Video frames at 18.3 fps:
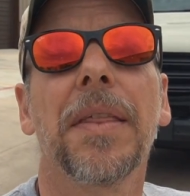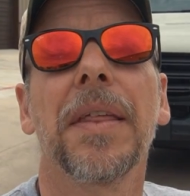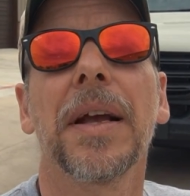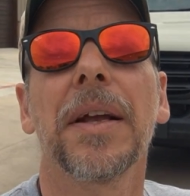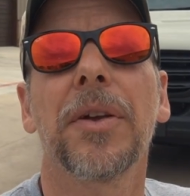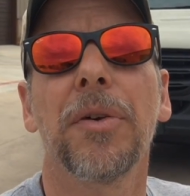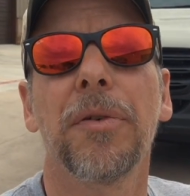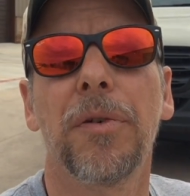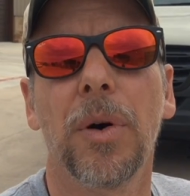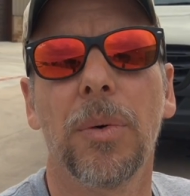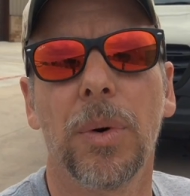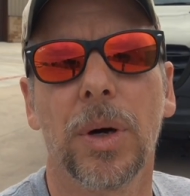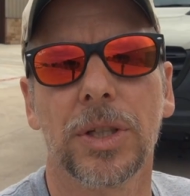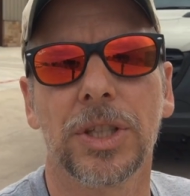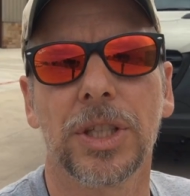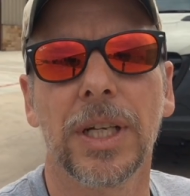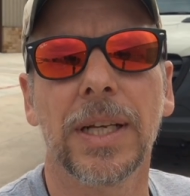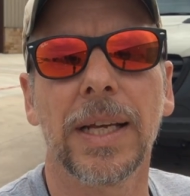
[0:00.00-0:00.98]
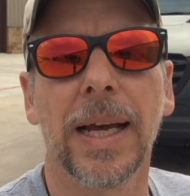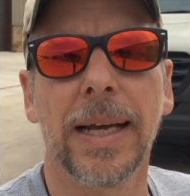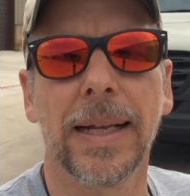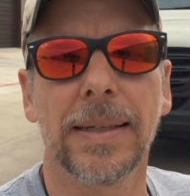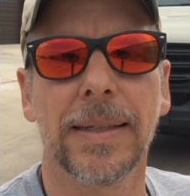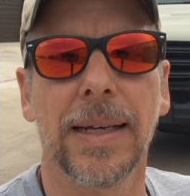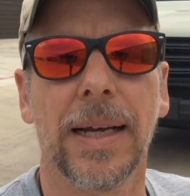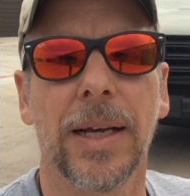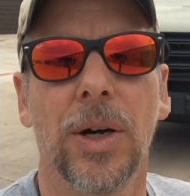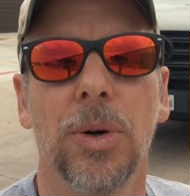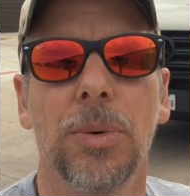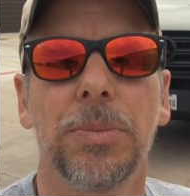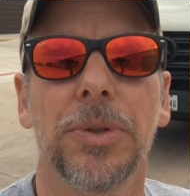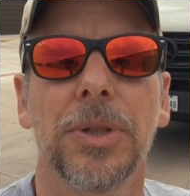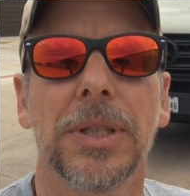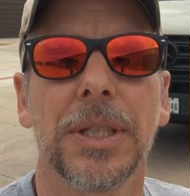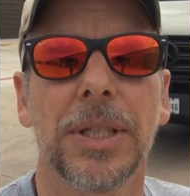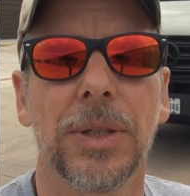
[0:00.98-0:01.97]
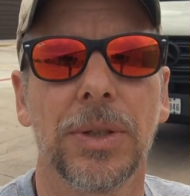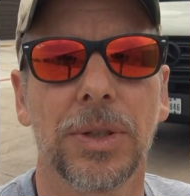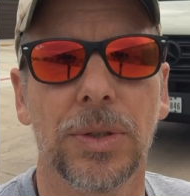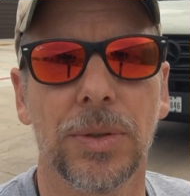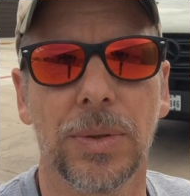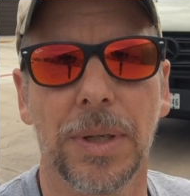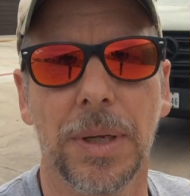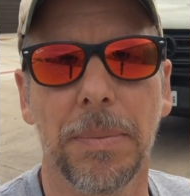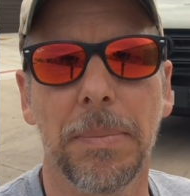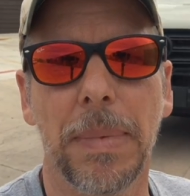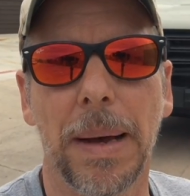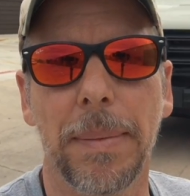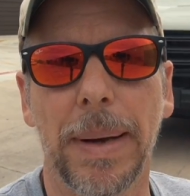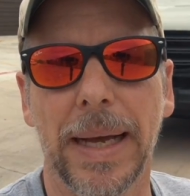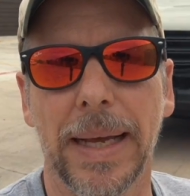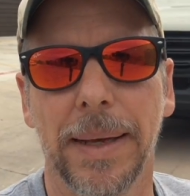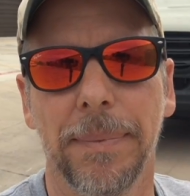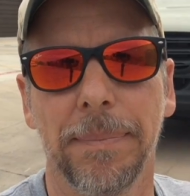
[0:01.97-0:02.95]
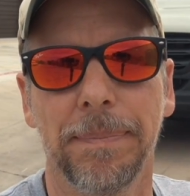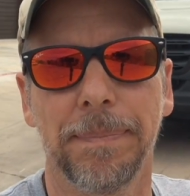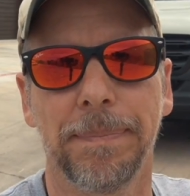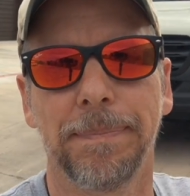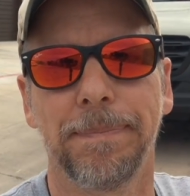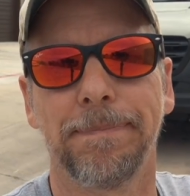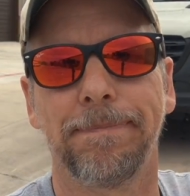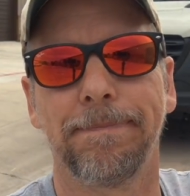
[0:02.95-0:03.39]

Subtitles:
Thank you for watching, and I hope to see you soon. Bye bye.